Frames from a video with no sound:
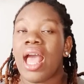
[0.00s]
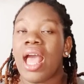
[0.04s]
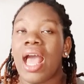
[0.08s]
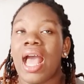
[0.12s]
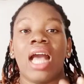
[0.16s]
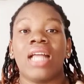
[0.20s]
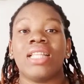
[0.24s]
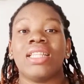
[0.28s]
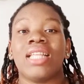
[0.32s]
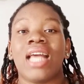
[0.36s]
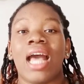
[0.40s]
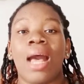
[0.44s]

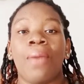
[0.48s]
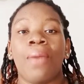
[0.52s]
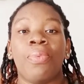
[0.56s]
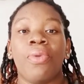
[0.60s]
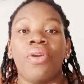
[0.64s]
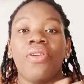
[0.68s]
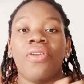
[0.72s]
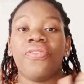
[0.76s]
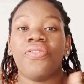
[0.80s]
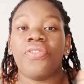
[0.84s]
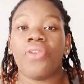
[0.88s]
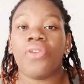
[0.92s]
And
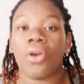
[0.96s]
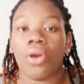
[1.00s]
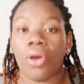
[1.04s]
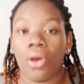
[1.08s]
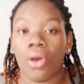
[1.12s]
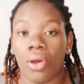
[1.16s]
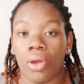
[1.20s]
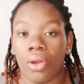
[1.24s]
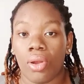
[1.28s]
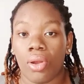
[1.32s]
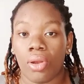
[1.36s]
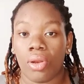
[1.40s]
above
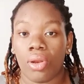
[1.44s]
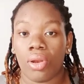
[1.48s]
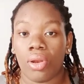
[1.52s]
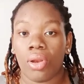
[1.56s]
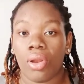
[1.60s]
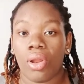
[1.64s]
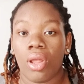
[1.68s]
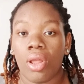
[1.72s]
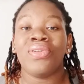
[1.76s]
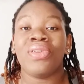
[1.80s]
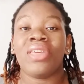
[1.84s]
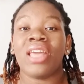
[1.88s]
all,
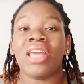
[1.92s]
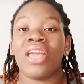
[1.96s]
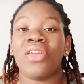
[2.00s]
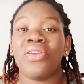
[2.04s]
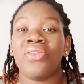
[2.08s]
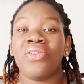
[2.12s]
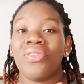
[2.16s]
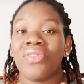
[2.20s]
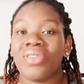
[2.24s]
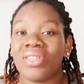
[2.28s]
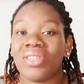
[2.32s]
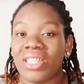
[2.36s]
you
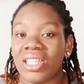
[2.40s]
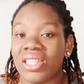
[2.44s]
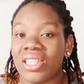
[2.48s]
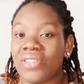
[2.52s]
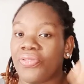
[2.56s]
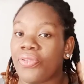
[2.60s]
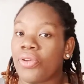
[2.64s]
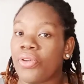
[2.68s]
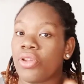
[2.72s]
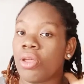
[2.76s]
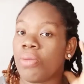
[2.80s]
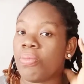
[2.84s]
can use
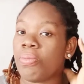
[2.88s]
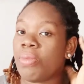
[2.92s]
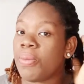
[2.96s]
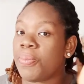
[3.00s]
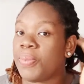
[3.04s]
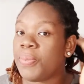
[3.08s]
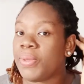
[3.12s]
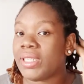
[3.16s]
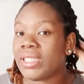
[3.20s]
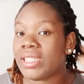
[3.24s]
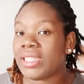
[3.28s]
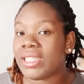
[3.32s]
it for your
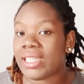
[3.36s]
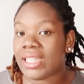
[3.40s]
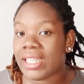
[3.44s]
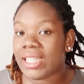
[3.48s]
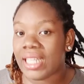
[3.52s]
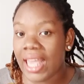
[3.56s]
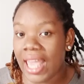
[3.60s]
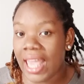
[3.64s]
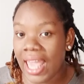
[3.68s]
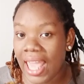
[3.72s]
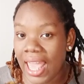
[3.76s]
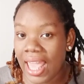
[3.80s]
baby's
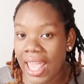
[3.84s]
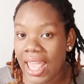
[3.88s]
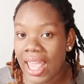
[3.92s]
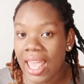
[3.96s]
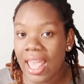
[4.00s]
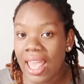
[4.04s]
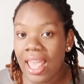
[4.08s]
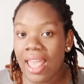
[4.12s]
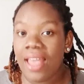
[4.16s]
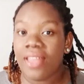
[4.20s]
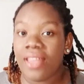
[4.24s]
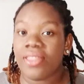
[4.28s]
hair.
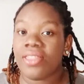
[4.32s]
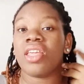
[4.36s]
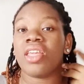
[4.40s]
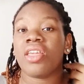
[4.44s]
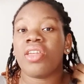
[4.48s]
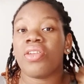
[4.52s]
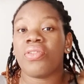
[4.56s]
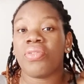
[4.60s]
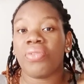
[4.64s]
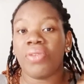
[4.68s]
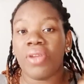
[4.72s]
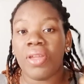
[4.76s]

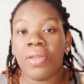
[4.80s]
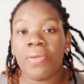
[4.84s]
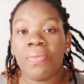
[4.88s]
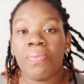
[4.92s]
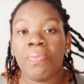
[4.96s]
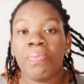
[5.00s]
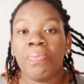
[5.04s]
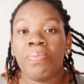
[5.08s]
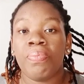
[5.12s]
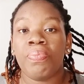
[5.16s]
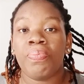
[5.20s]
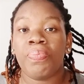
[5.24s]
The
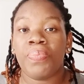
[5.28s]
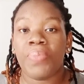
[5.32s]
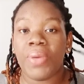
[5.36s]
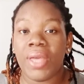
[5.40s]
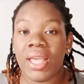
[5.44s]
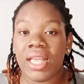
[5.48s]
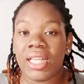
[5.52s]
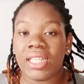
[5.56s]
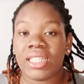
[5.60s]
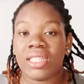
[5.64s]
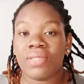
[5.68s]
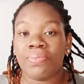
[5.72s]
cream
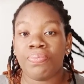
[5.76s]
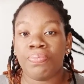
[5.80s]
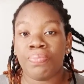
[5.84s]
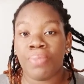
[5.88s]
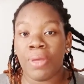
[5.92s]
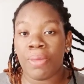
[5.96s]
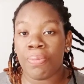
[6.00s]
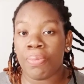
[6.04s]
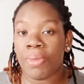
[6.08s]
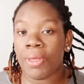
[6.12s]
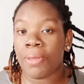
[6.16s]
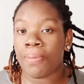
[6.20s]
based
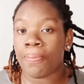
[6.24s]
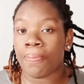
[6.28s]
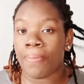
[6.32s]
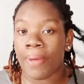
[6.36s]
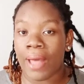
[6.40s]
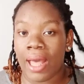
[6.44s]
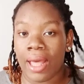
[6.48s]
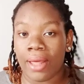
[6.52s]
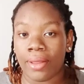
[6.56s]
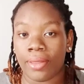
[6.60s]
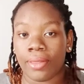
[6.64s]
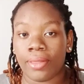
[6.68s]
baby
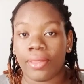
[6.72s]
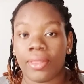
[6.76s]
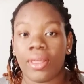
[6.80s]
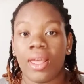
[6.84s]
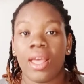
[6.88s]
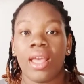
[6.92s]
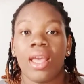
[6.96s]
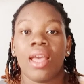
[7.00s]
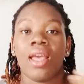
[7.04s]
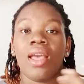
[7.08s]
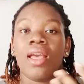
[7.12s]
bath,